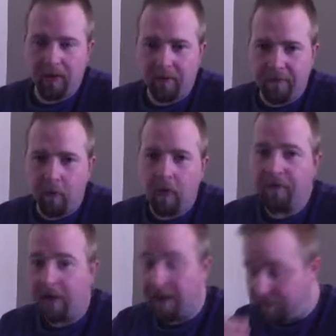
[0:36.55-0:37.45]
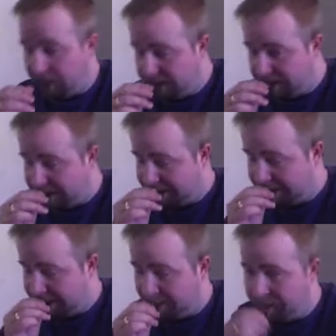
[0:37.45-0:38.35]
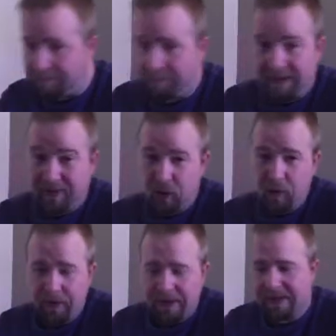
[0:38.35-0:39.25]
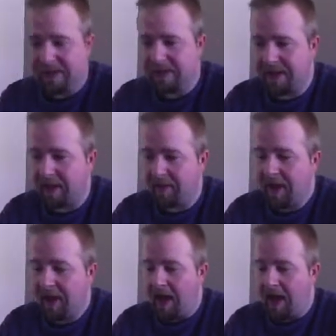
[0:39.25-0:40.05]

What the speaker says: about 4 or 5 buttons to set up, like super easy to set up,